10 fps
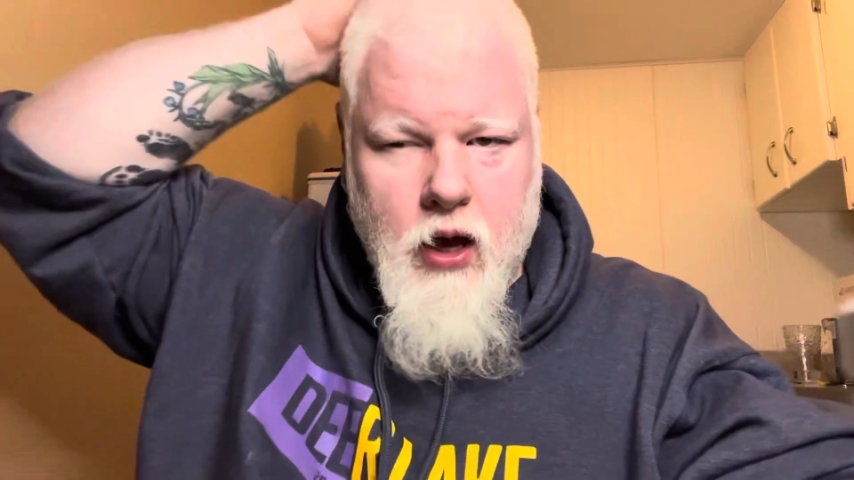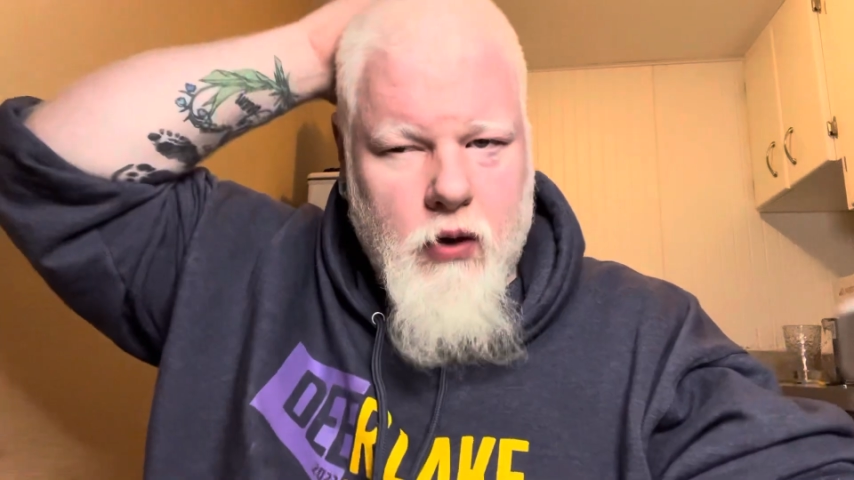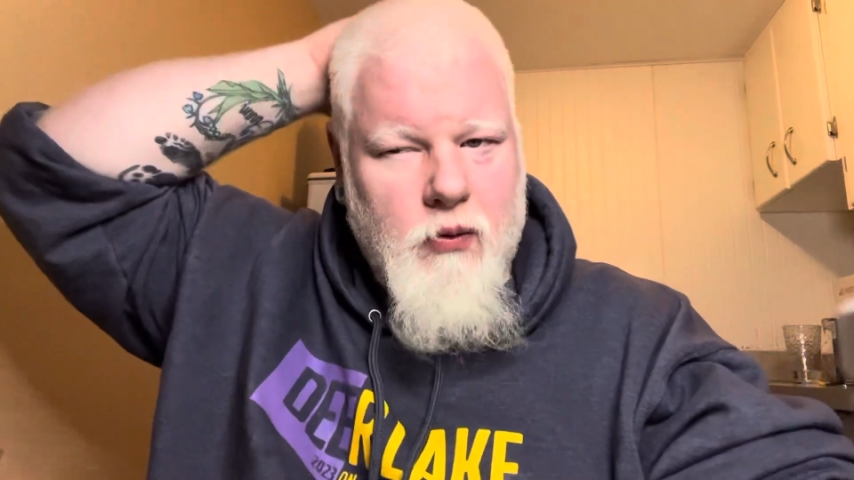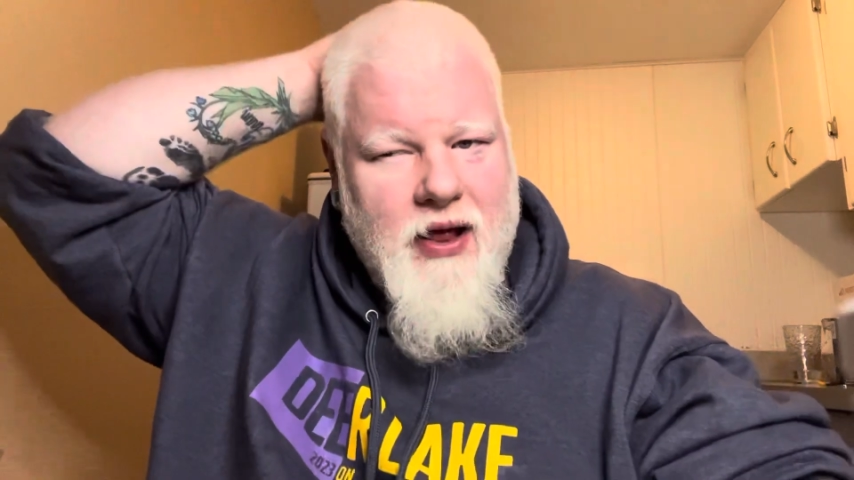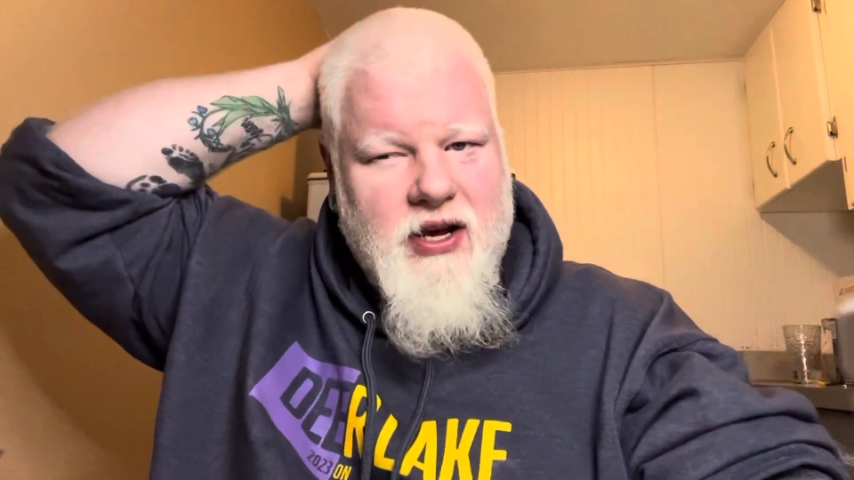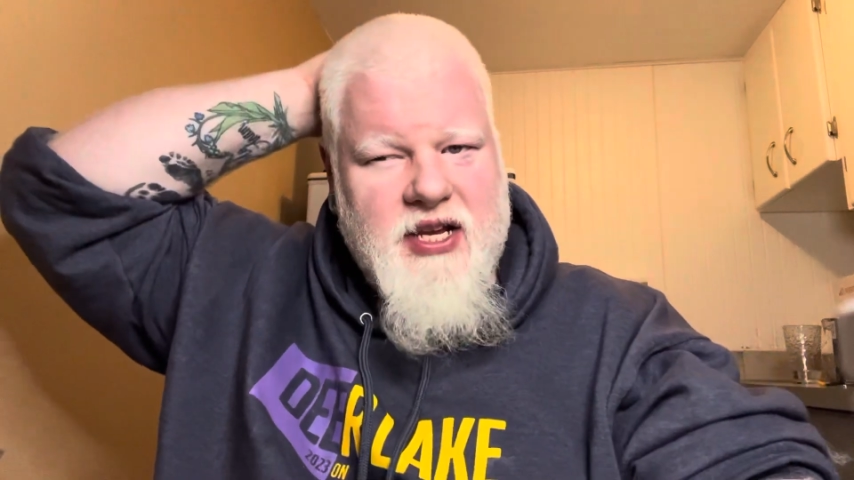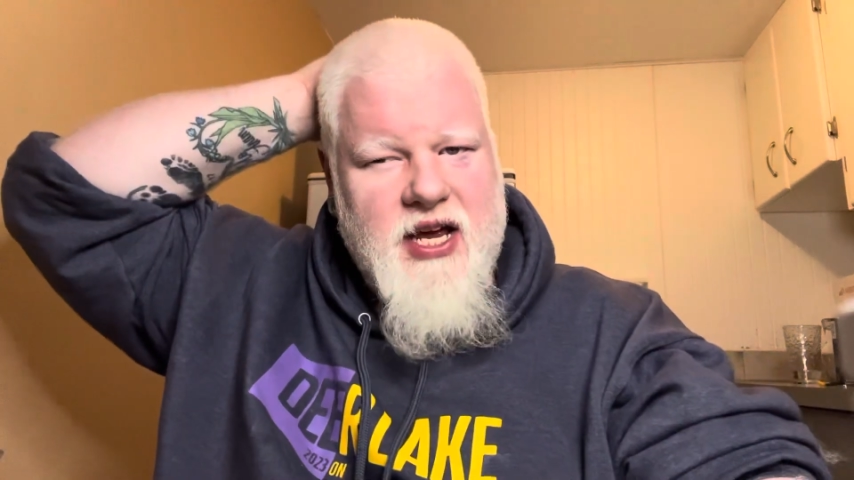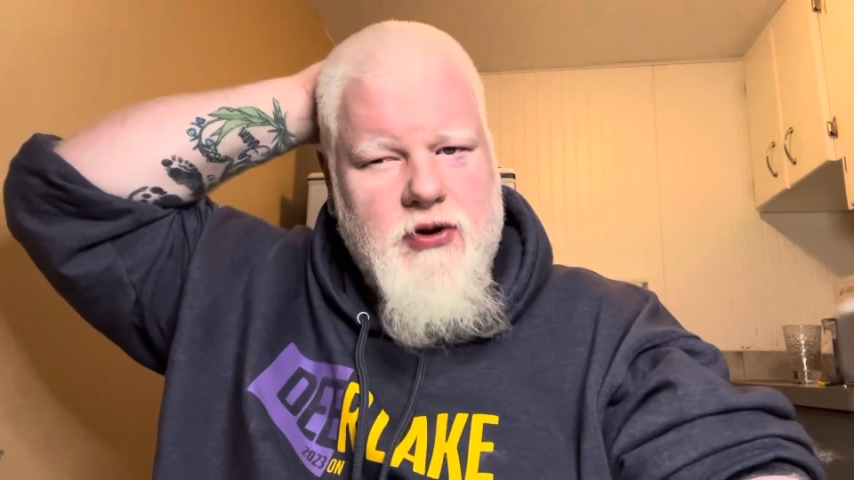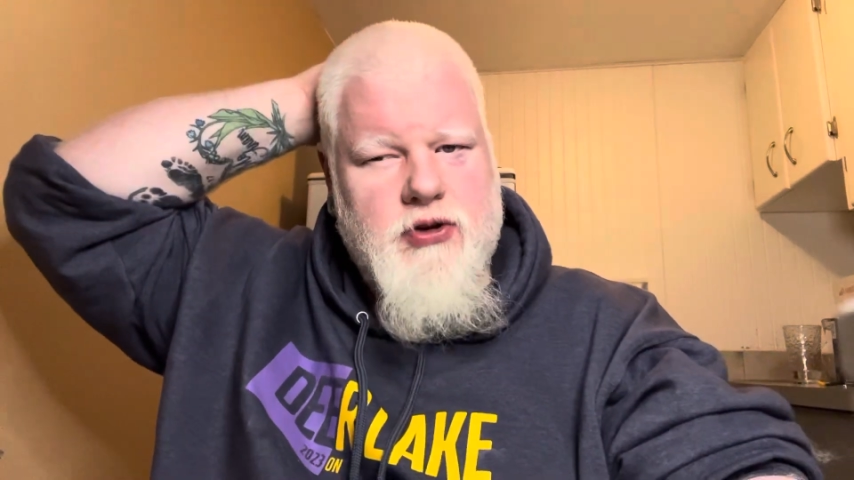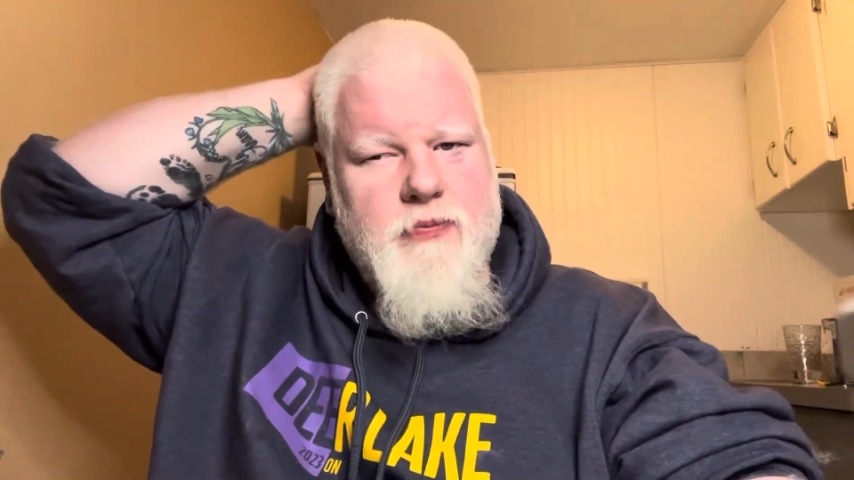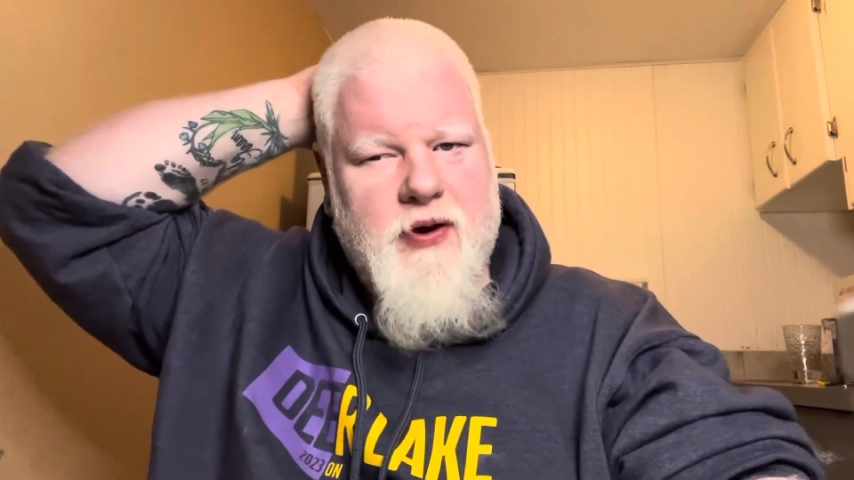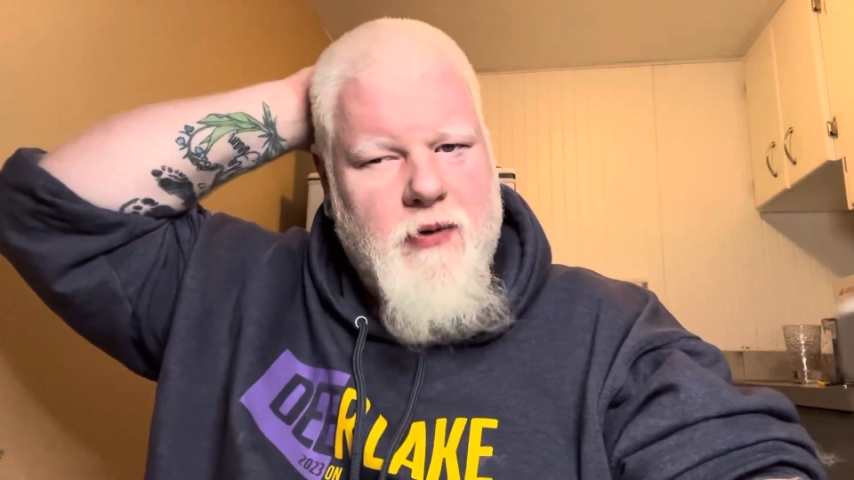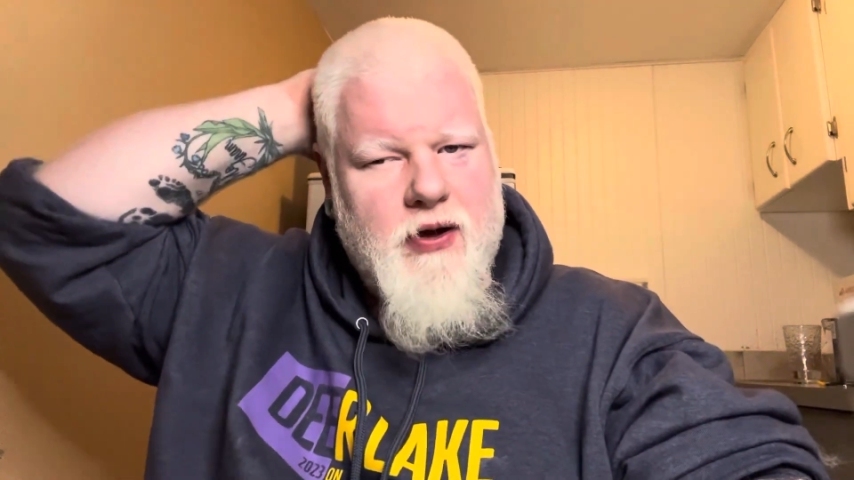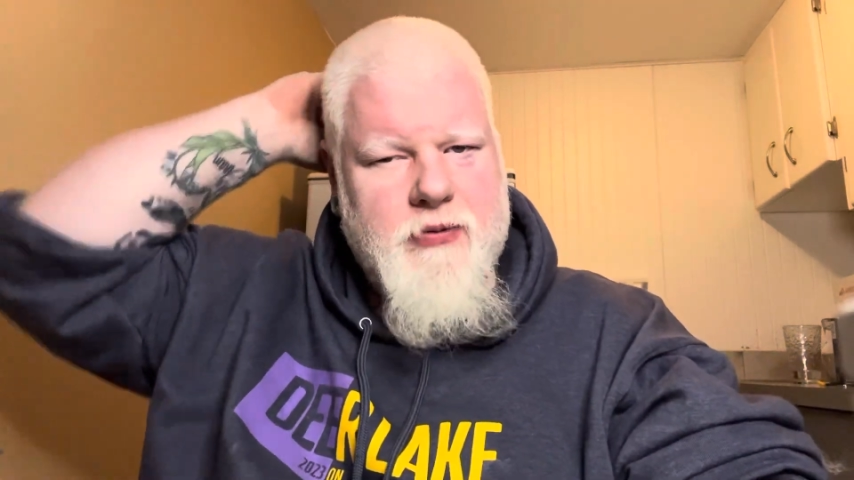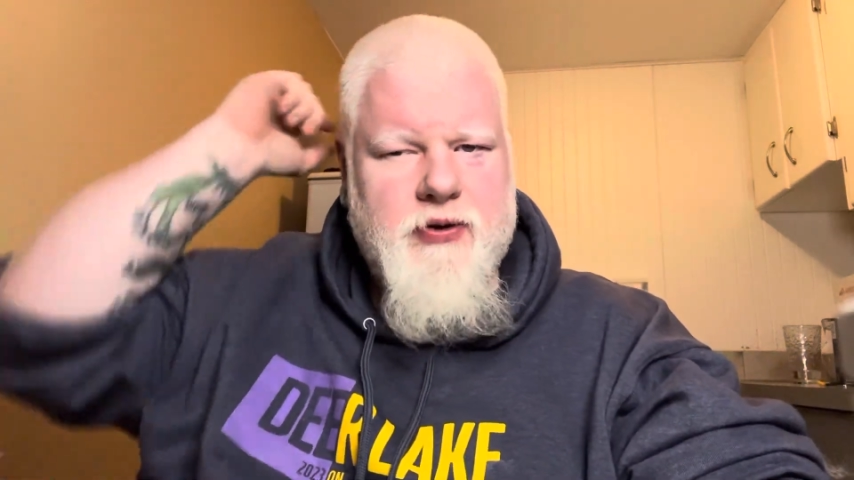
Well, good day, YouTube, and welcome to